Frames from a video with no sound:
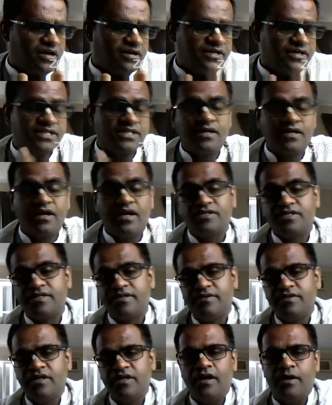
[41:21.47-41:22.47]
discussed
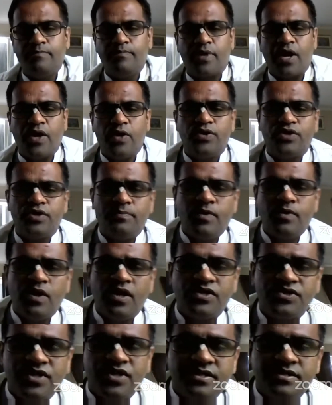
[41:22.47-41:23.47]
the prior
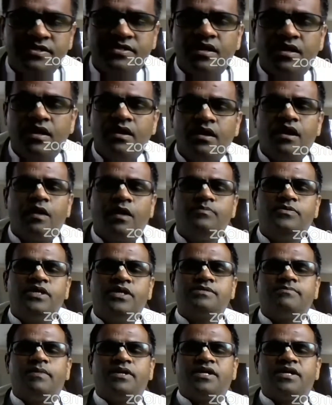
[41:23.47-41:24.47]
tribulations of
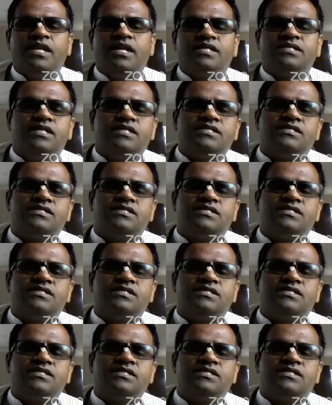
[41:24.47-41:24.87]
this material